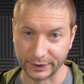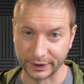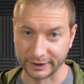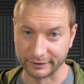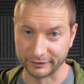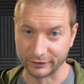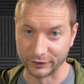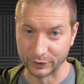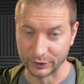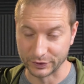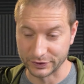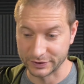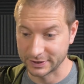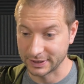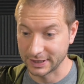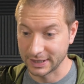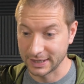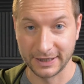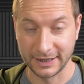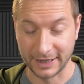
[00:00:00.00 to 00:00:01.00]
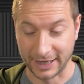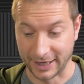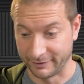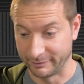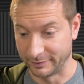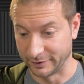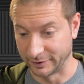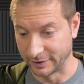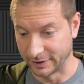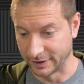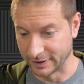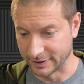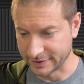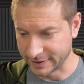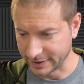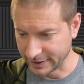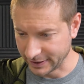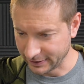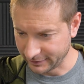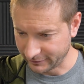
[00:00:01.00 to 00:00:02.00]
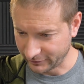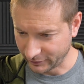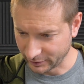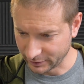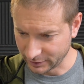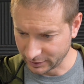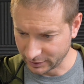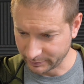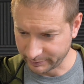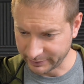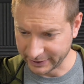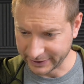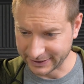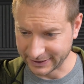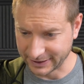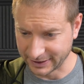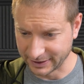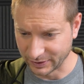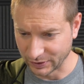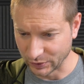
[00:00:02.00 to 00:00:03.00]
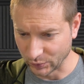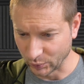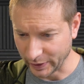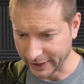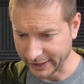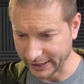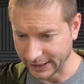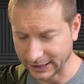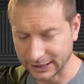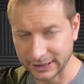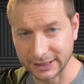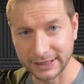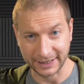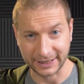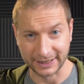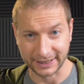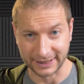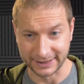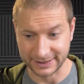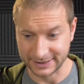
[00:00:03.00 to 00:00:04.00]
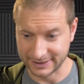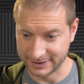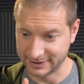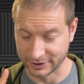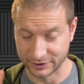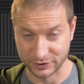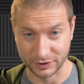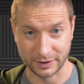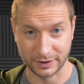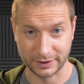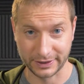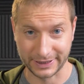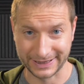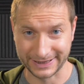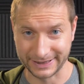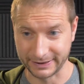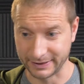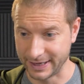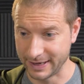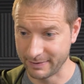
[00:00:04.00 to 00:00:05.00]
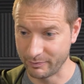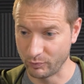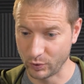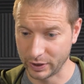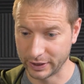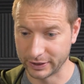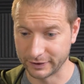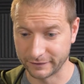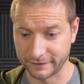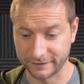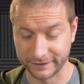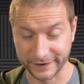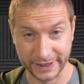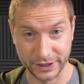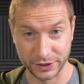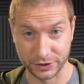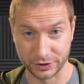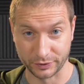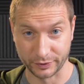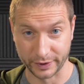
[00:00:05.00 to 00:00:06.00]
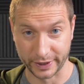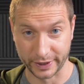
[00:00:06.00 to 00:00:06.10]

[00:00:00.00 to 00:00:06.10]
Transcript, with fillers: All right, folks, I've been uh, sitting here for a little bit and waiting and saw that the M1 finished